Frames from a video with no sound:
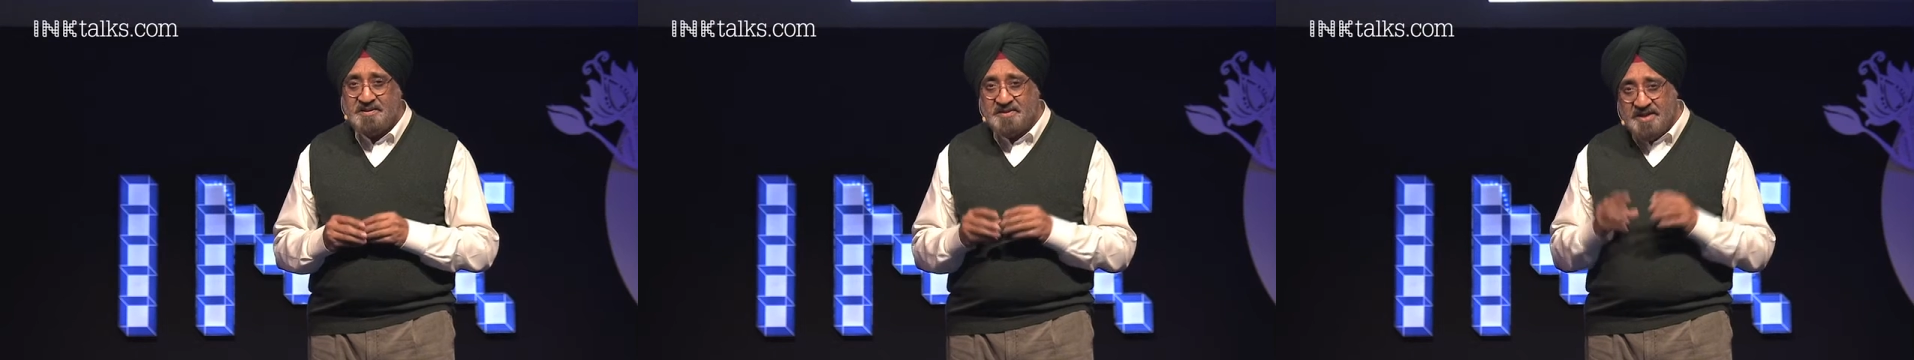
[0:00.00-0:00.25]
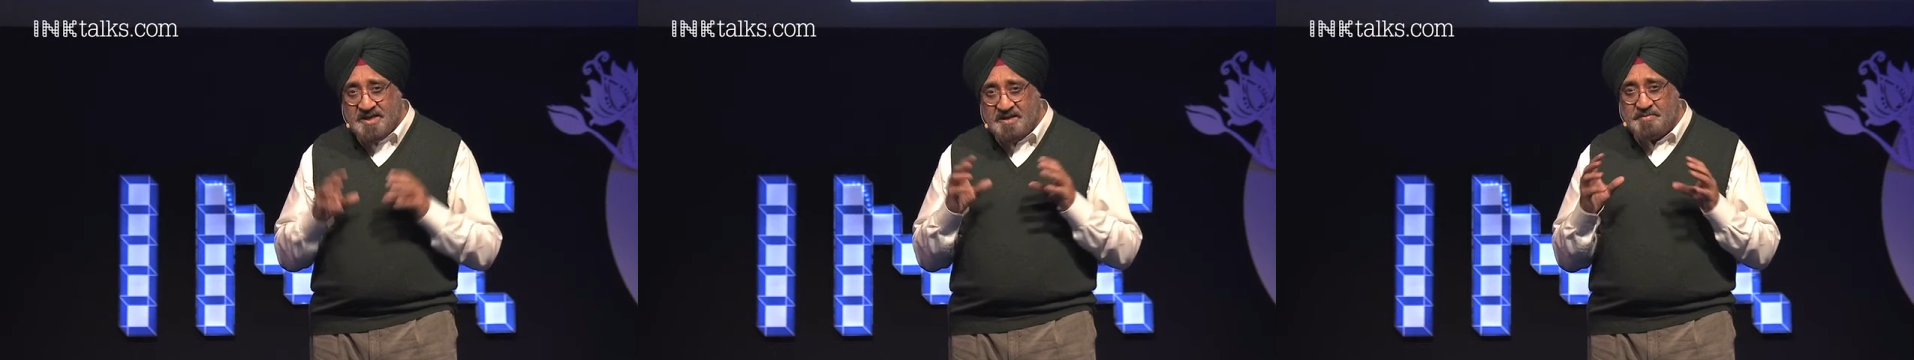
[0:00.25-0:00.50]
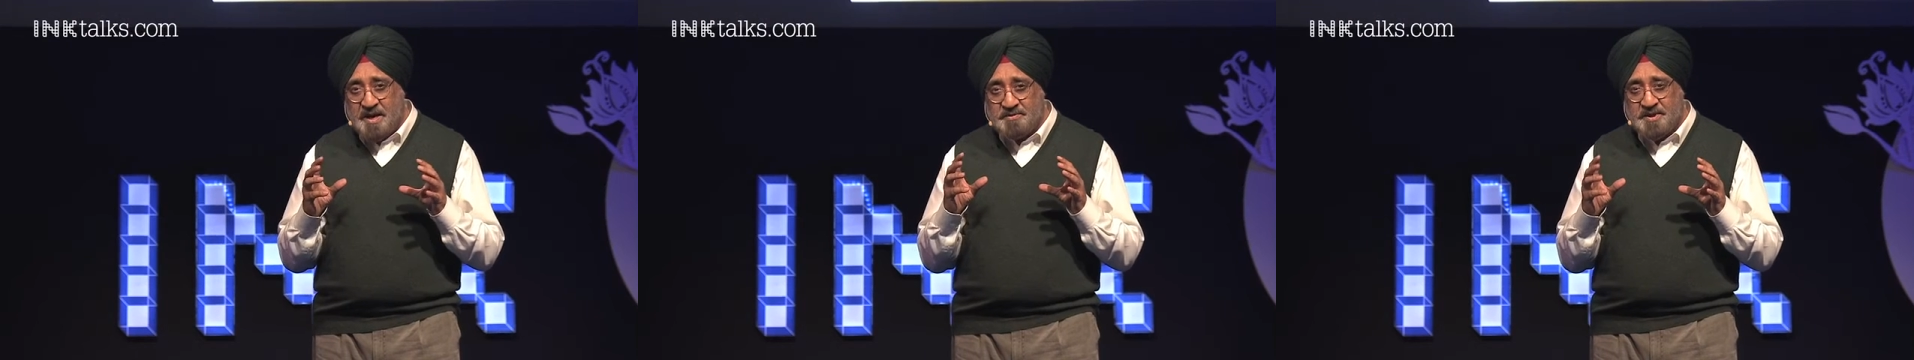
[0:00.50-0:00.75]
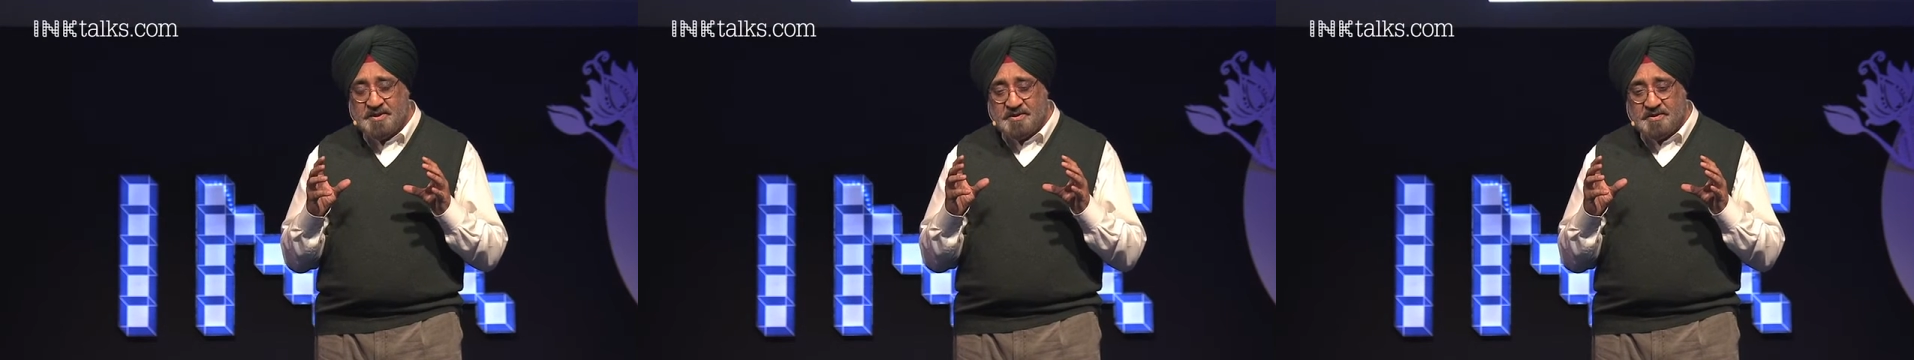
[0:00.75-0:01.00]
Think
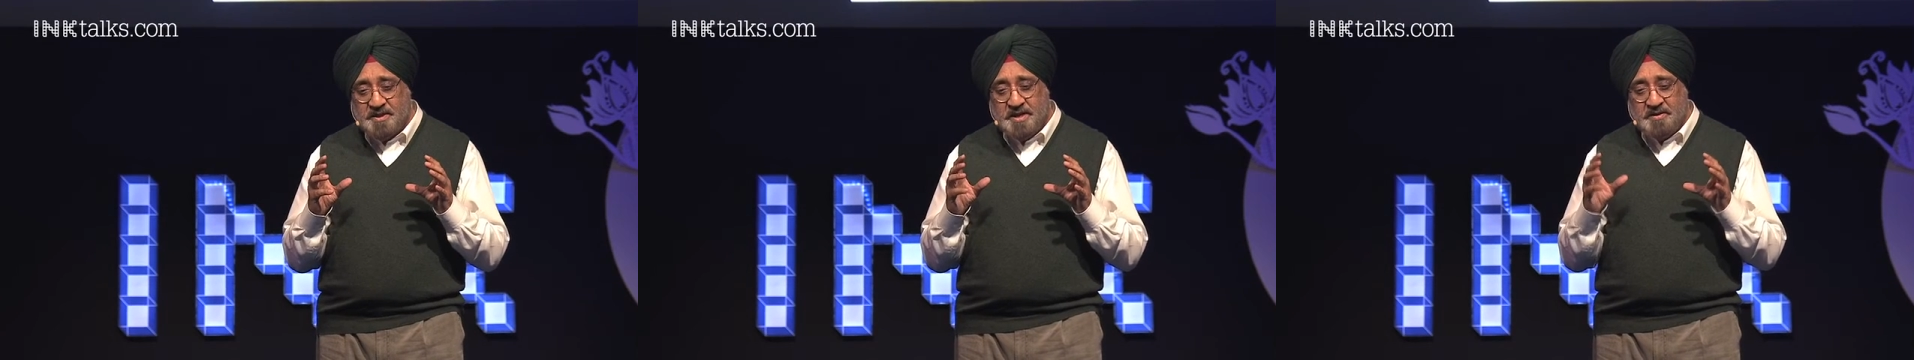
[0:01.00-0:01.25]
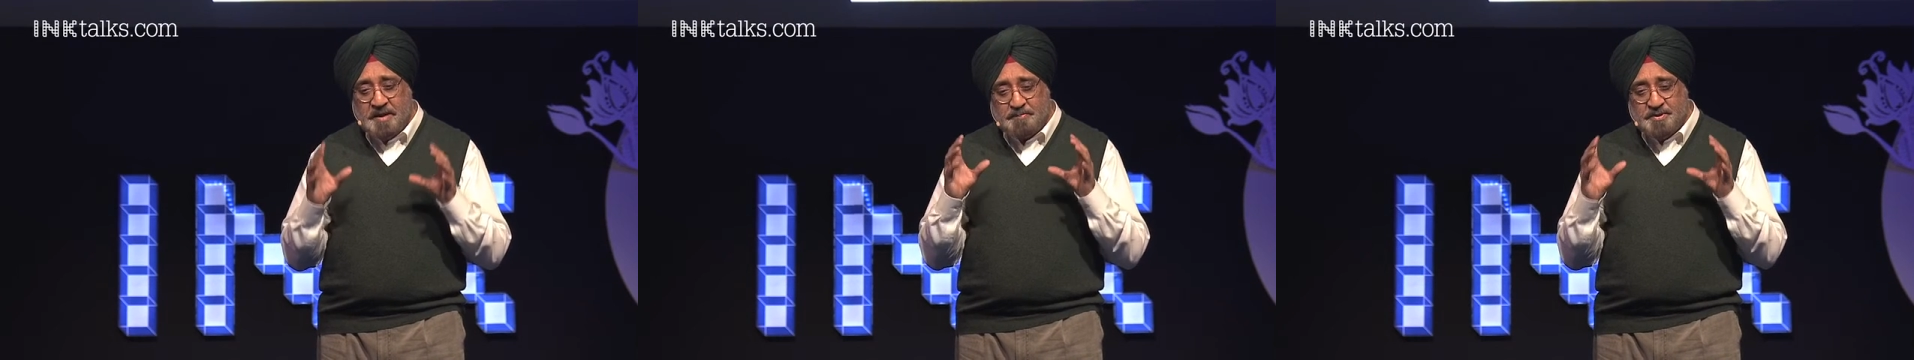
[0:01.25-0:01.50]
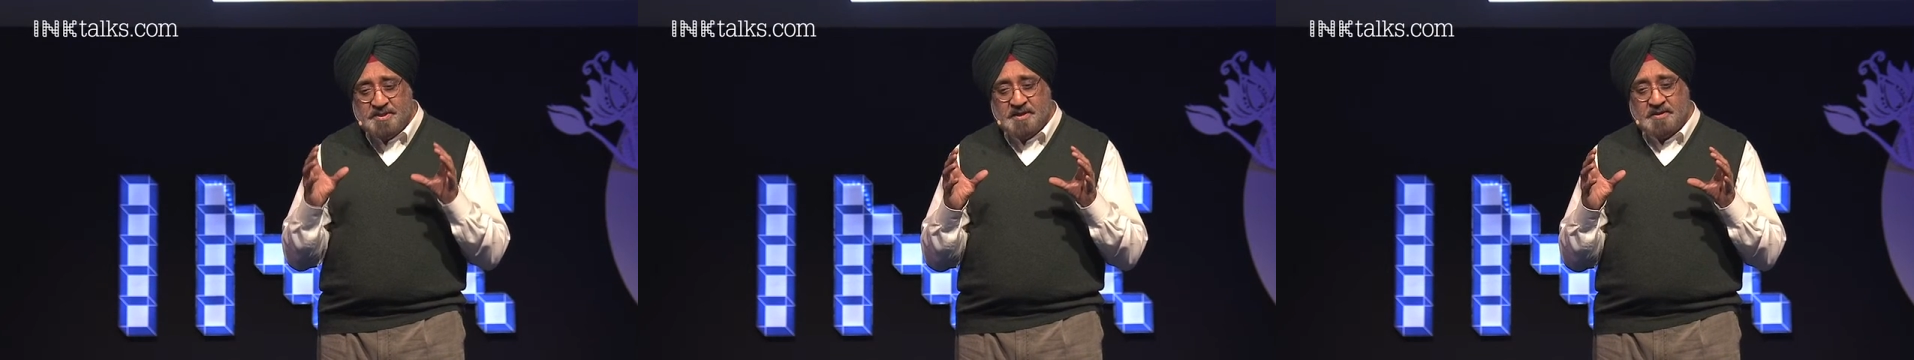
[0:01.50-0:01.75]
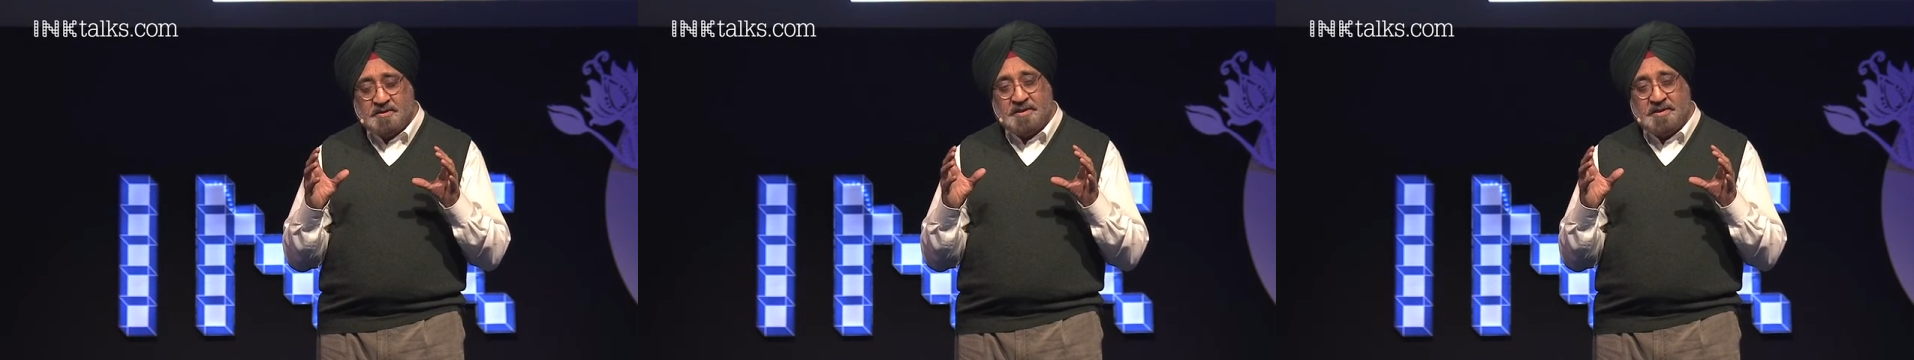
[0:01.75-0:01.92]
about it. They represent